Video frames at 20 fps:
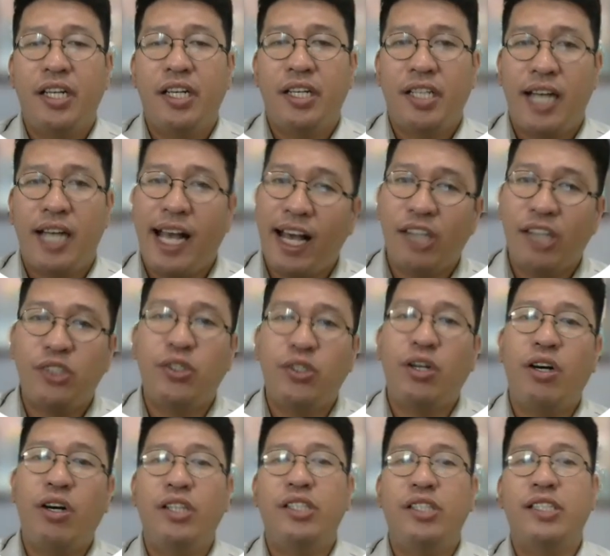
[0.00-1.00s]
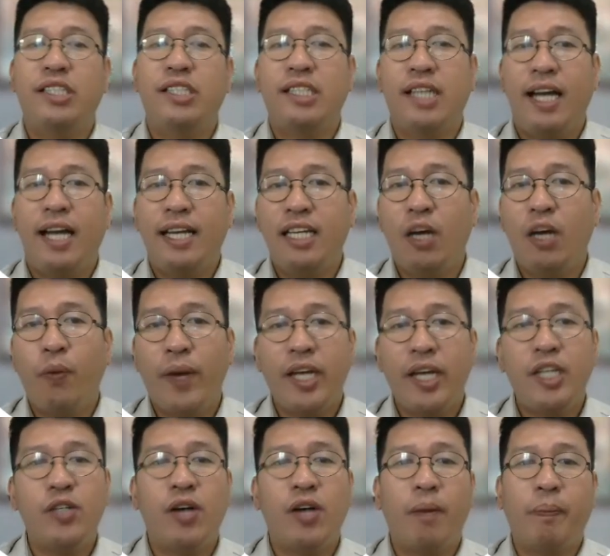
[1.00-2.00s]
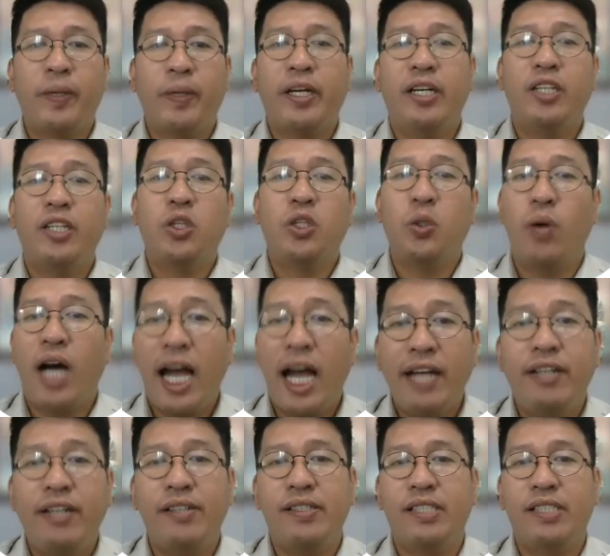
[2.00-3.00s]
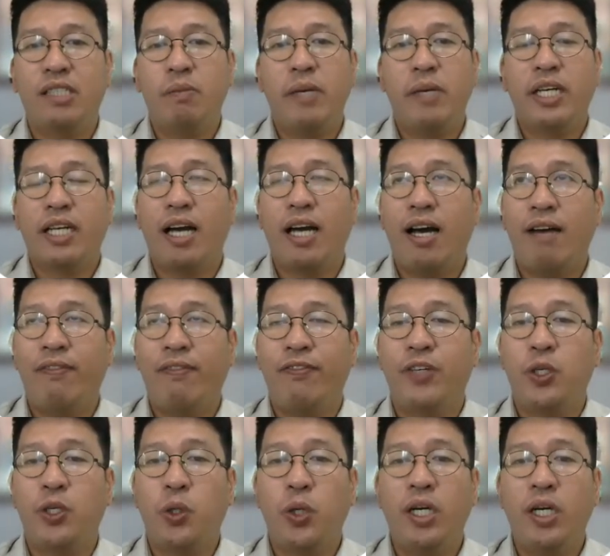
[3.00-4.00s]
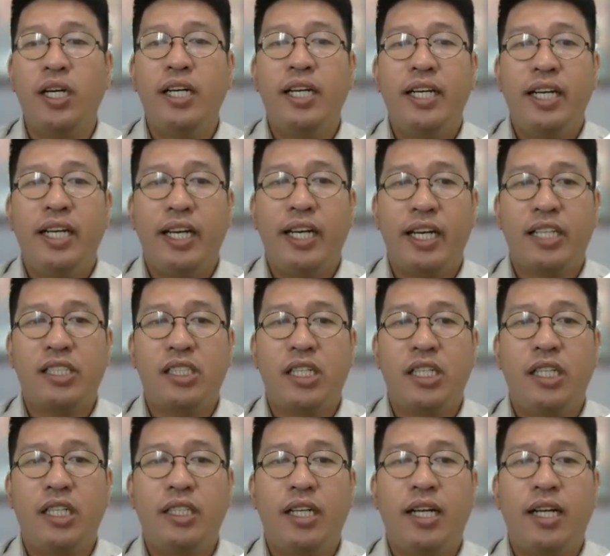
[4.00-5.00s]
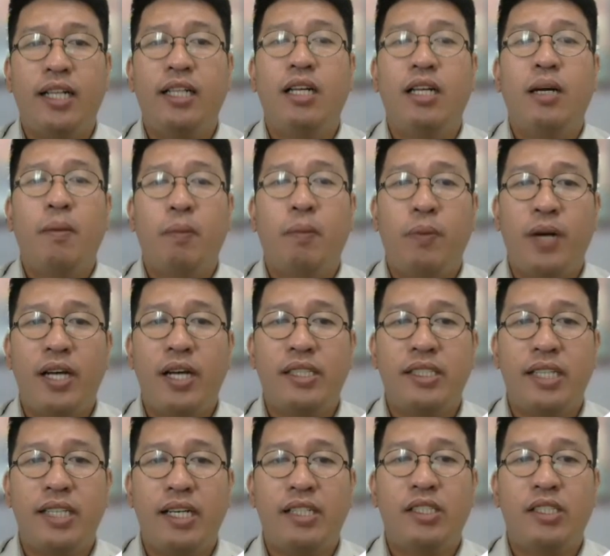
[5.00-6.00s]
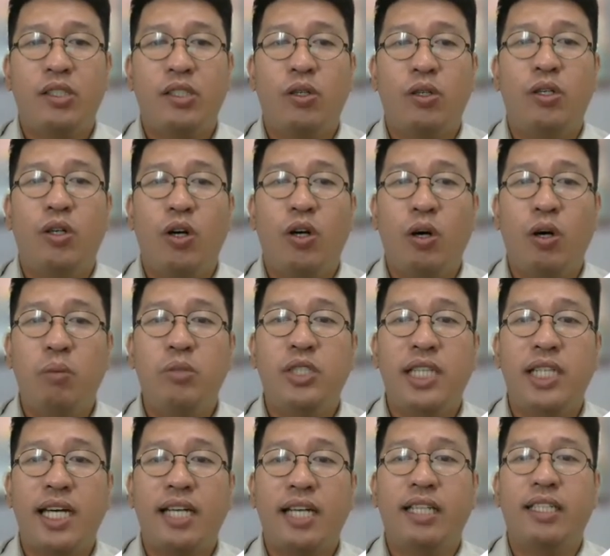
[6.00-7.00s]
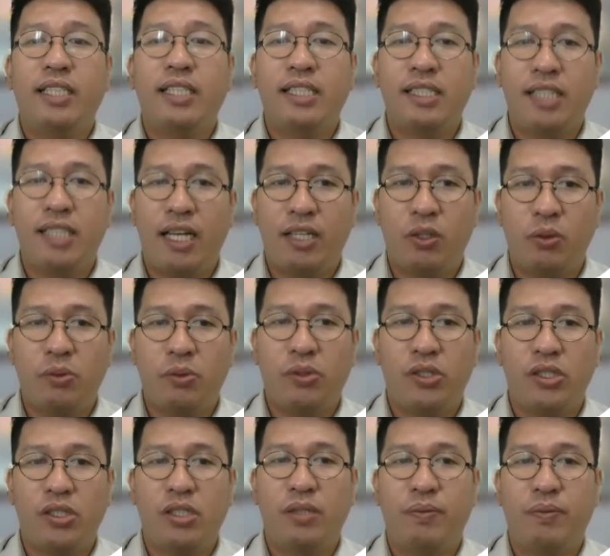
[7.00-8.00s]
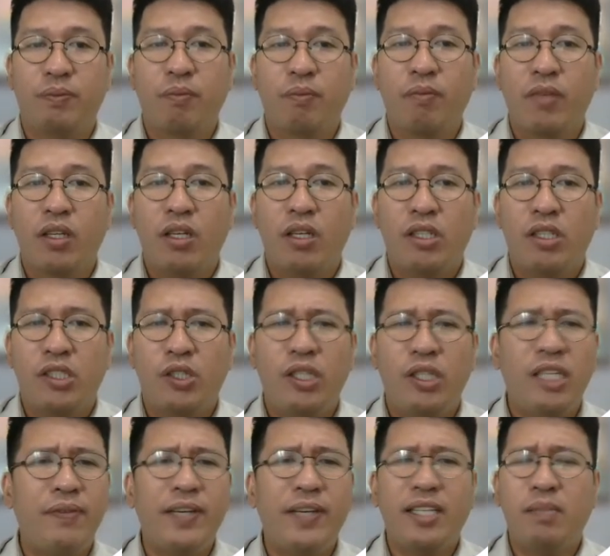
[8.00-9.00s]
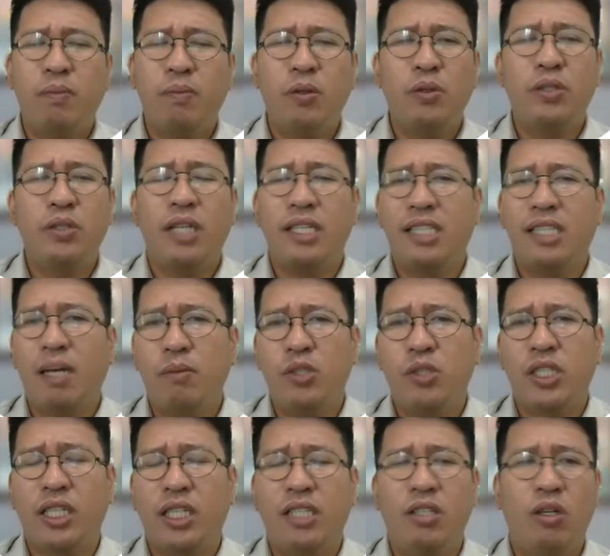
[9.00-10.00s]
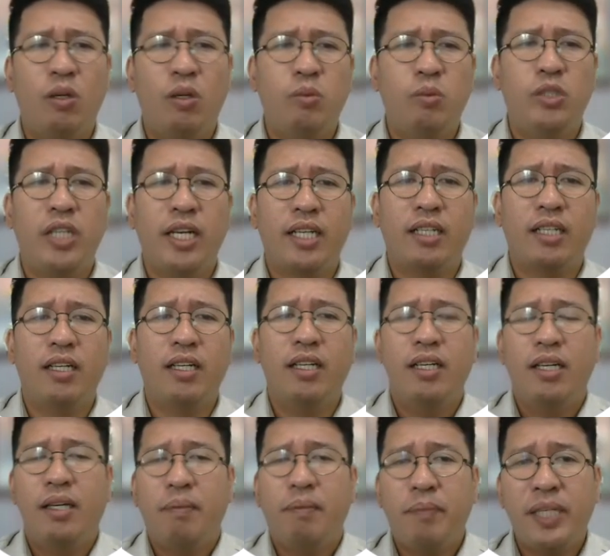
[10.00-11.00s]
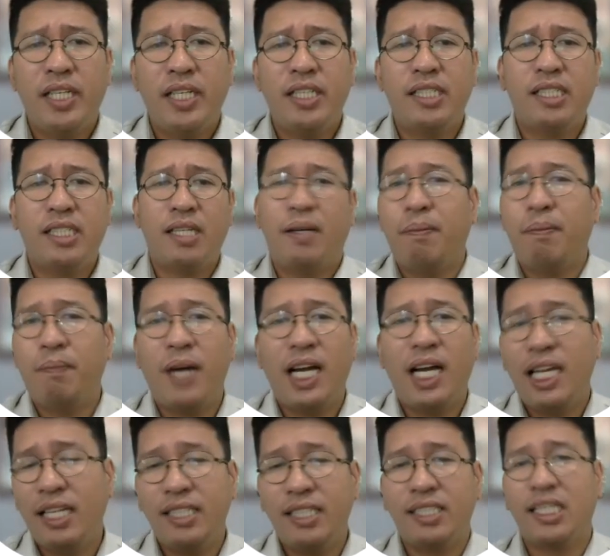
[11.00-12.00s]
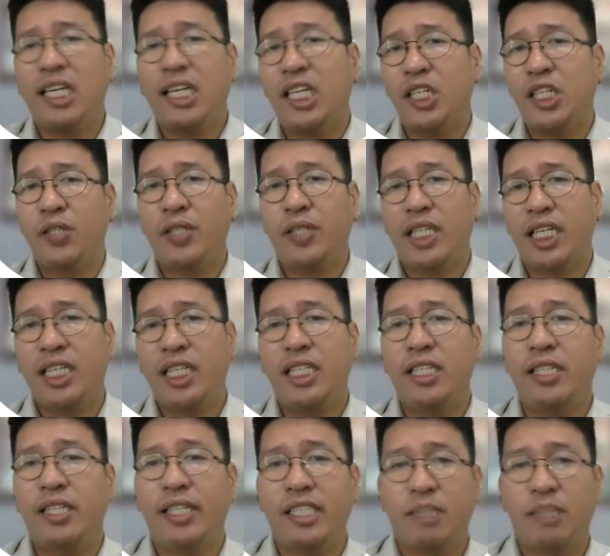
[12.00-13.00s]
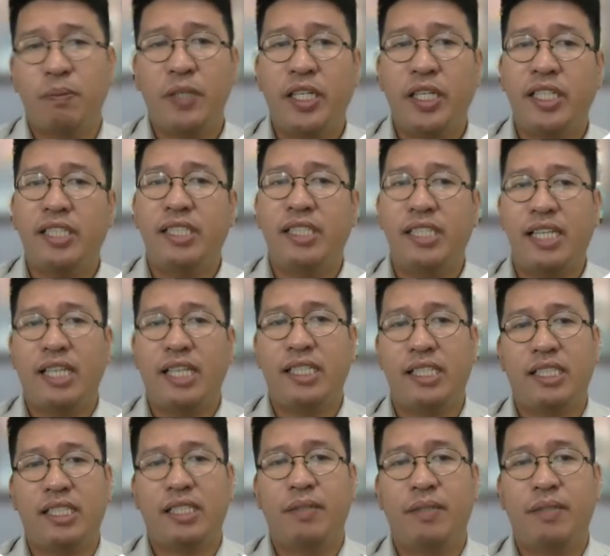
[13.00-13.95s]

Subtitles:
actions, and the way you appear to others make up your external presence or object status. So living as both a subject and object means balancing your inner experiences